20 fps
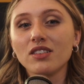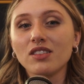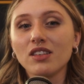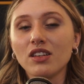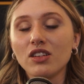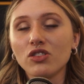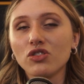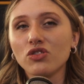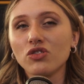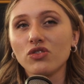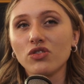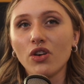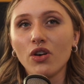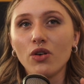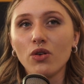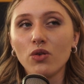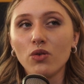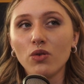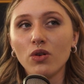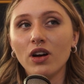it is
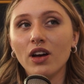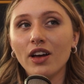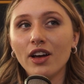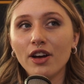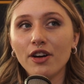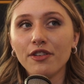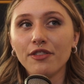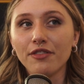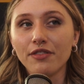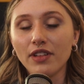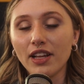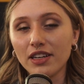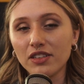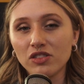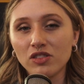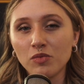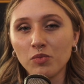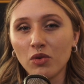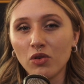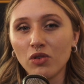so
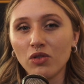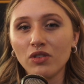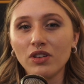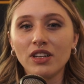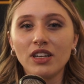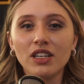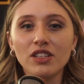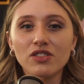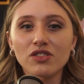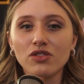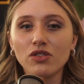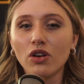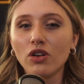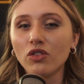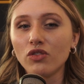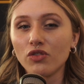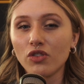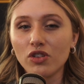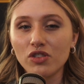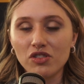flexible and it's
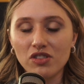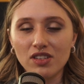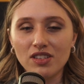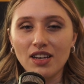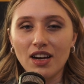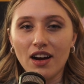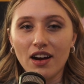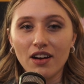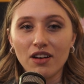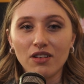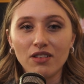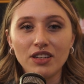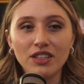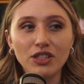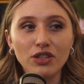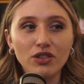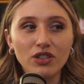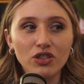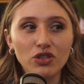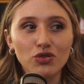so versatile, and
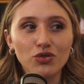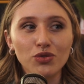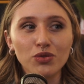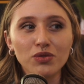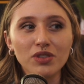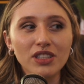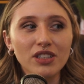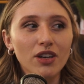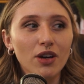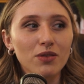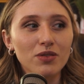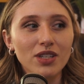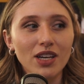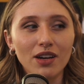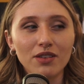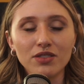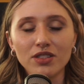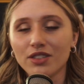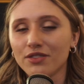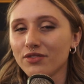you can truly go
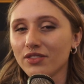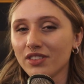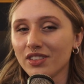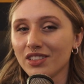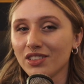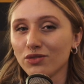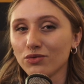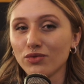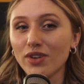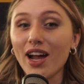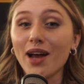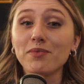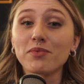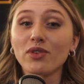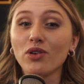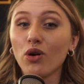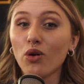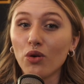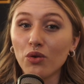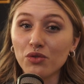down different
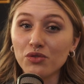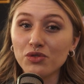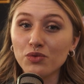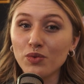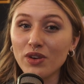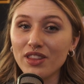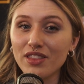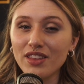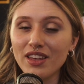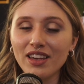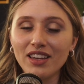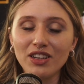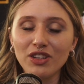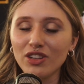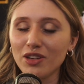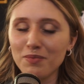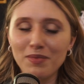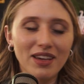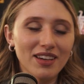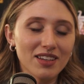rabbit holes with it, and you
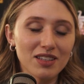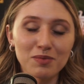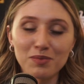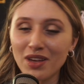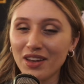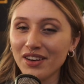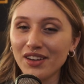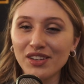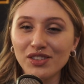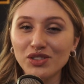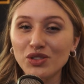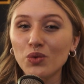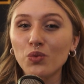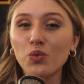can make as many as you